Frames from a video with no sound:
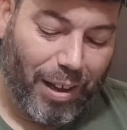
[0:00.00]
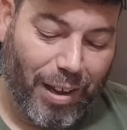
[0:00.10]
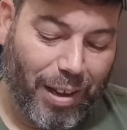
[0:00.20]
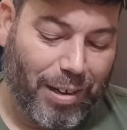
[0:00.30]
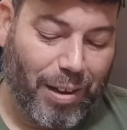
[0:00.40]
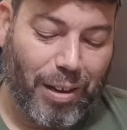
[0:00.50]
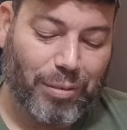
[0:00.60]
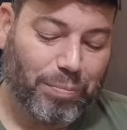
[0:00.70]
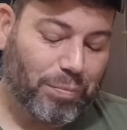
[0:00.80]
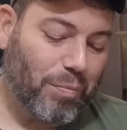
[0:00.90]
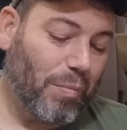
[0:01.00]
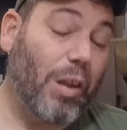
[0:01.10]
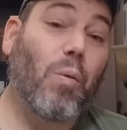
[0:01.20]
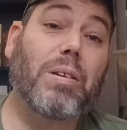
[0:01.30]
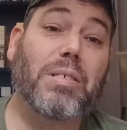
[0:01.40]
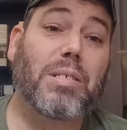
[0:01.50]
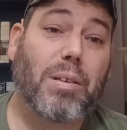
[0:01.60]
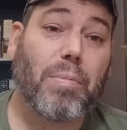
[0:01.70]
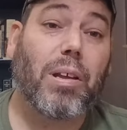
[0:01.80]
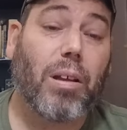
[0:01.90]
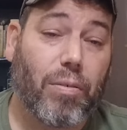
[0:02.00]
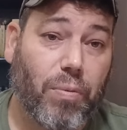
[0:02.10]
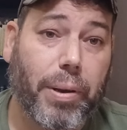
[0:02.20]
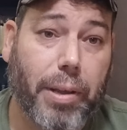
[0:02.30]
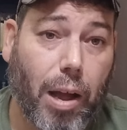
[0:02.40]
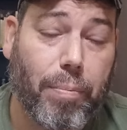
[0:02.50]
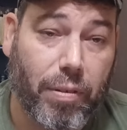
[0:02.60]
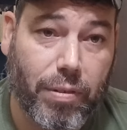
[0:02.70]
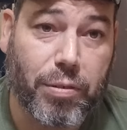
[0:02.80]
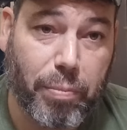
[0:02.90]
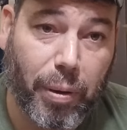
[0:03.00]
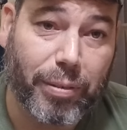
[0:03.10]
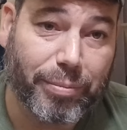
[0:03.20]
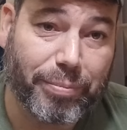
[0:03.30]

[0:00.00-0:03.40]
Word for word: And um, he wanted to send me a free copy of this book.